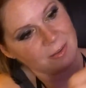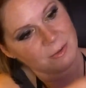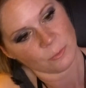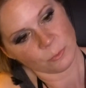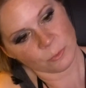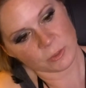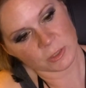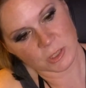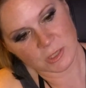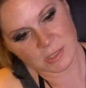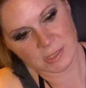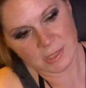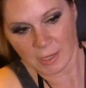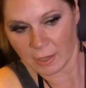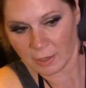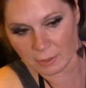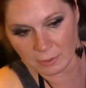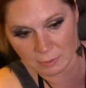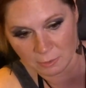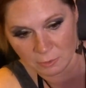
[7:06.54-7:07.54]
which is
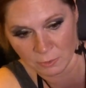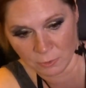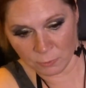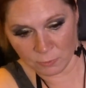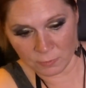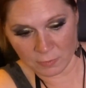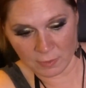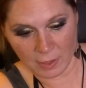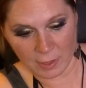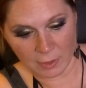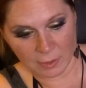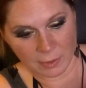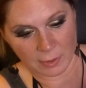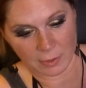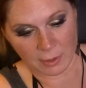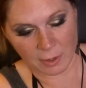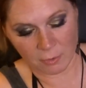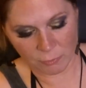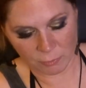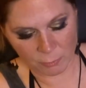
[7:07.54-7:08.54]
like the new thing.
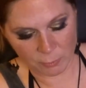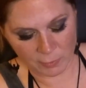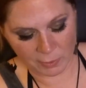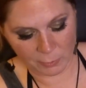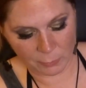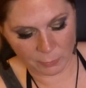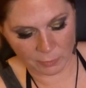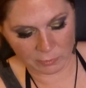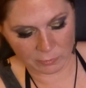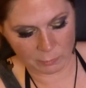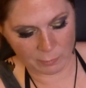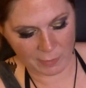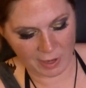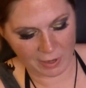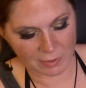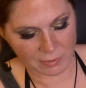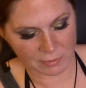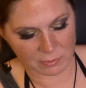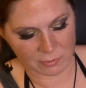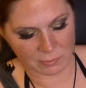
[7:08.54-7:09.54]
Like everybody wears
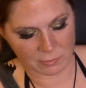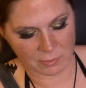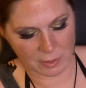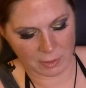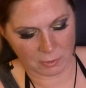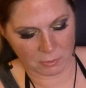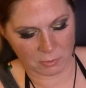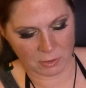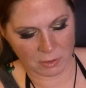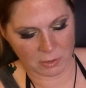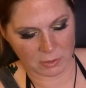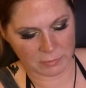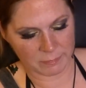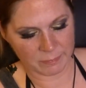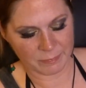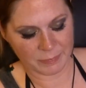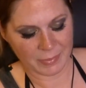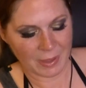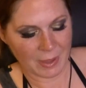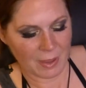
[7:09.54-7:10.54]
masks now, huh?
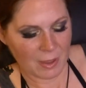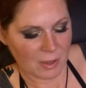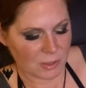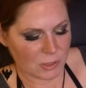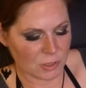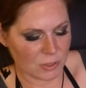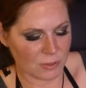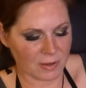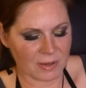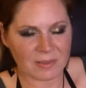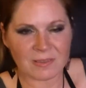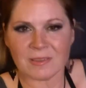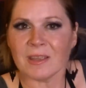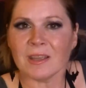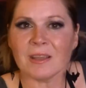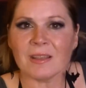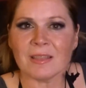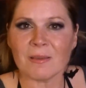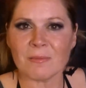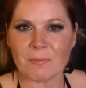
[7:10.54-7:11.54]
Do you guys
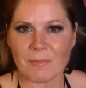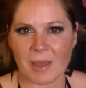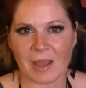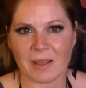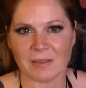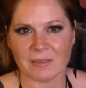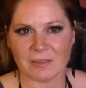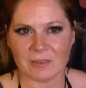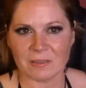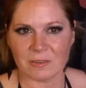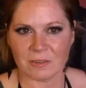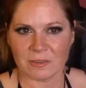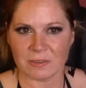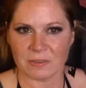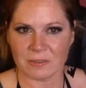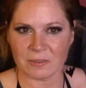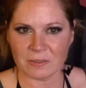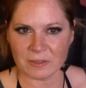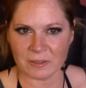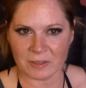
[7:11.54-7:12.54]
think that masks are
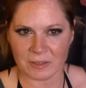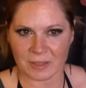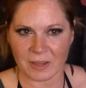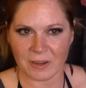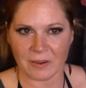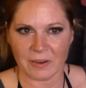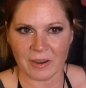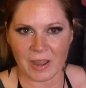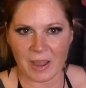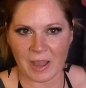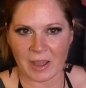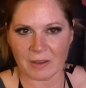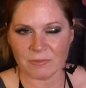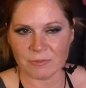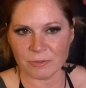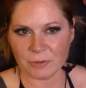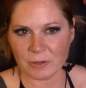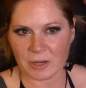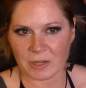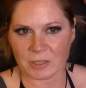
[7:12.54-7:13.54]
still gonna carry on
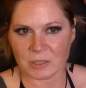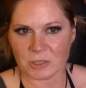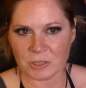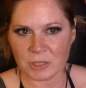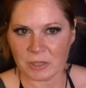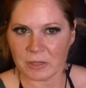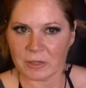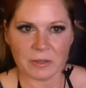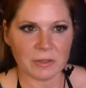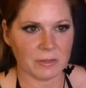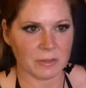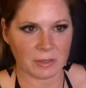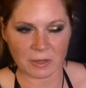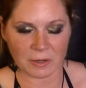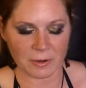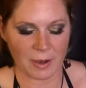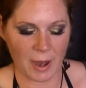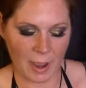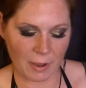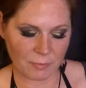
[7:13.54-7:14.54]
for next year and the
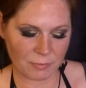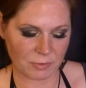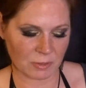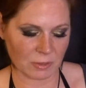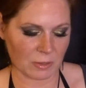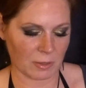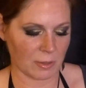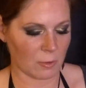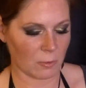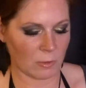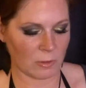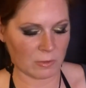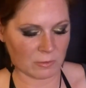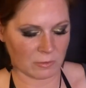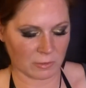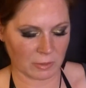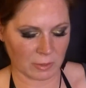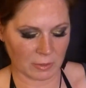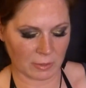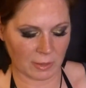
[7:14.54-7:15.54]
year after, or
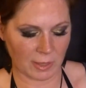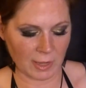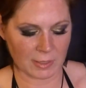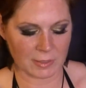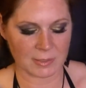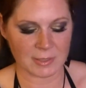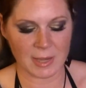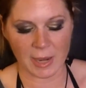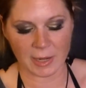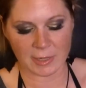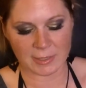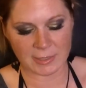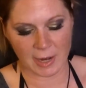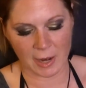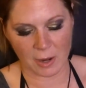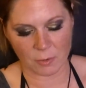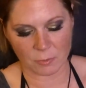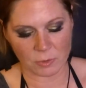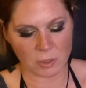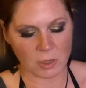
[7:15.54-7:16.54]
is it gonna like die
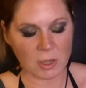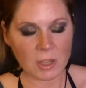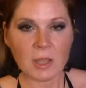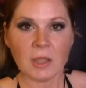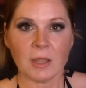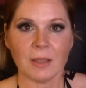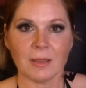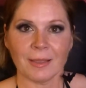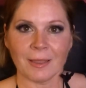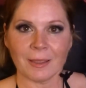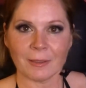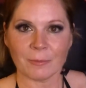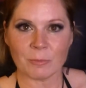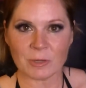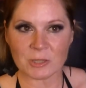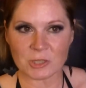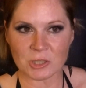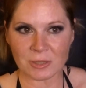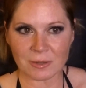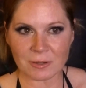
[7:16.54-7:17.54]
down? Like
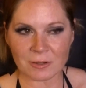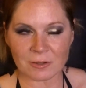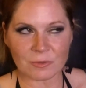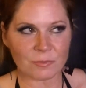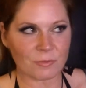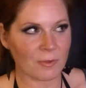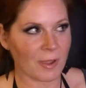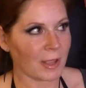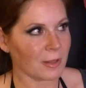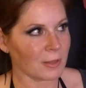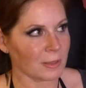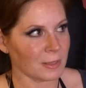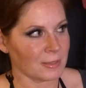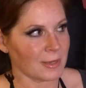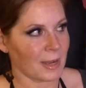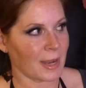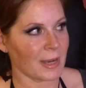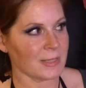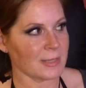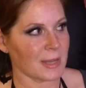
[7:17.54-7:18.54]
Michigan has finally
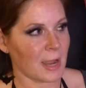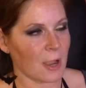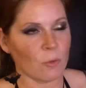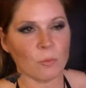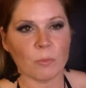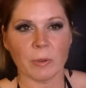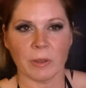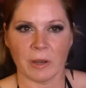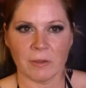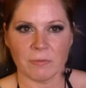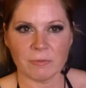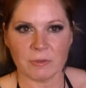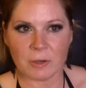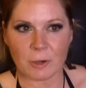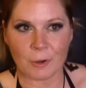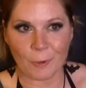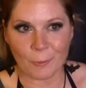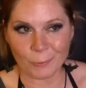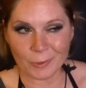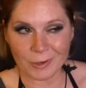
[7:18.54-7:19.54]
died down, but I've
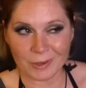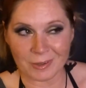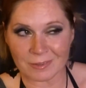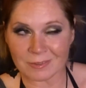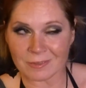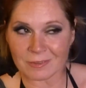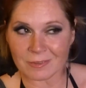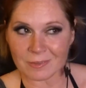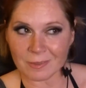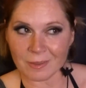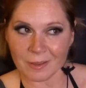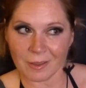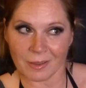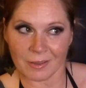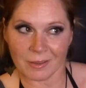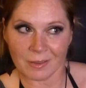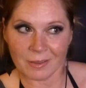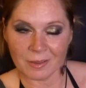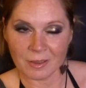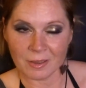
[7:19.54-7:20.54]
noticed the,